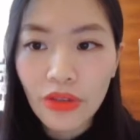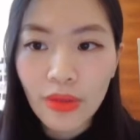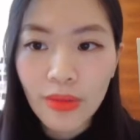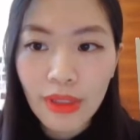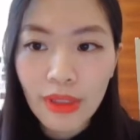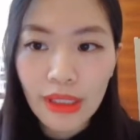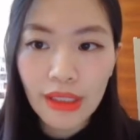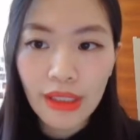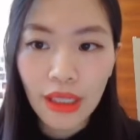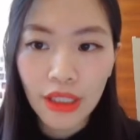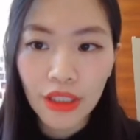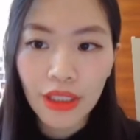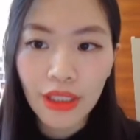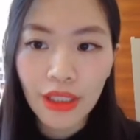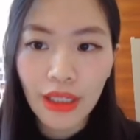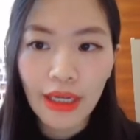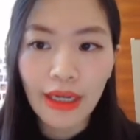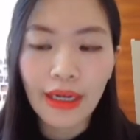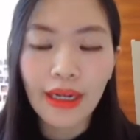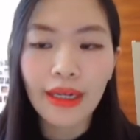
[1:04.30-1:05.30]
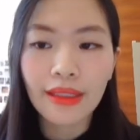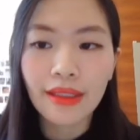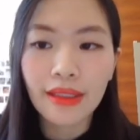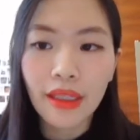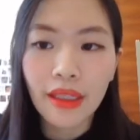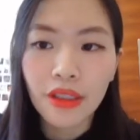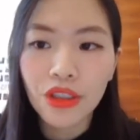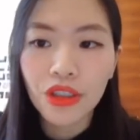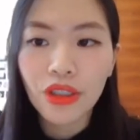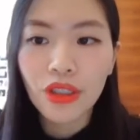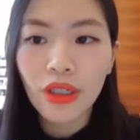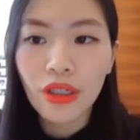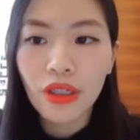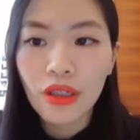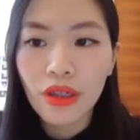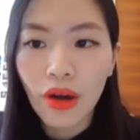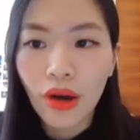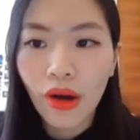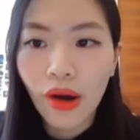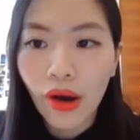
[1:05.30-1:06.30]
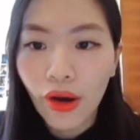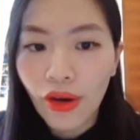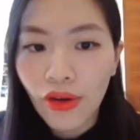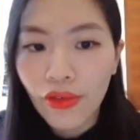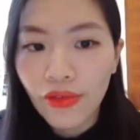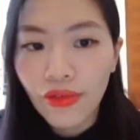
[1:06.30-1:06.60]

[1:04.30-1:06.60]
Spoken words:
is essentially an extension of